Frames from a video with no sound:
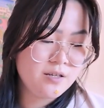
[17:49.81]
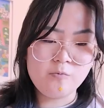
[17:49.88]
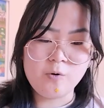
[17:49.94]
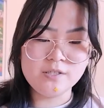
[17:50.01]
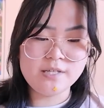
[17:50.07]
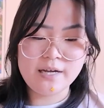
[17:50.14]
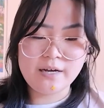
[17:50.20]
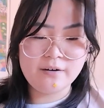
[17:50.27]

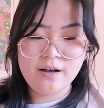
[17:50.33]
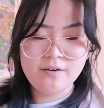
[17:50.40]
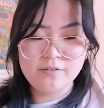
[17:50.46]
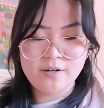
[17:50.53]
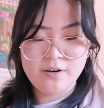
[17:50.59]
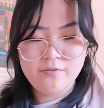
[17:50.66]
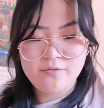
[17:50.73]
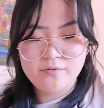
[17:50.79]
one day I'll have
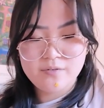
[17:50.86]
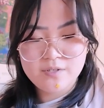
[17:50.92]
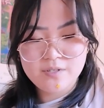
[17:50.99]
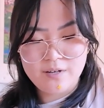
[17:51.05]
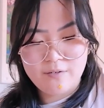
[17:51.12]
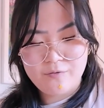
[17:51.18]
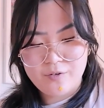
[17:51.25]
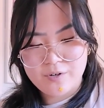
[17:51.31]
enough
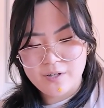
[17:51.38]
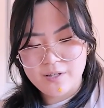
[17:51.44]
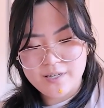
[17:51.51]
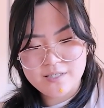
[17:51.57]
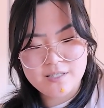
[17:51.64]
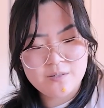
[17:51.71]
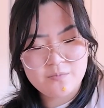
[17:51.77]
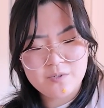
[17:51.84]
stuff for a
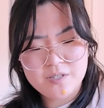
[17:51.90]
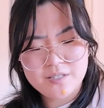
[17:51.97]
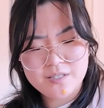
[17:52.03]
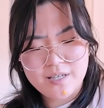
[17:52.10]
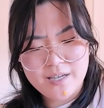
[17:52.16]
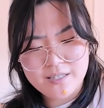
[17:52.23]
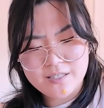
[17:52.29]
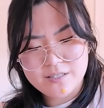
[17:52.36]
collection, which is
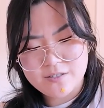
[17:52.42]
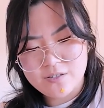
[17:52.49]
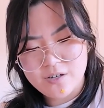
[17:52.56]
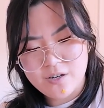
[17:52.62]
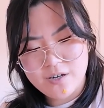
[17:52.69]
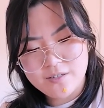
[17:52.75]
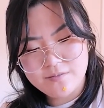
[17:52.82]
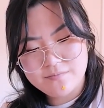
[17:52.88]
like just
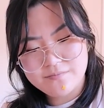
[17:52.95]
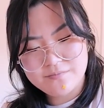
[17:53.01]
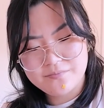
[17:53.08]
not,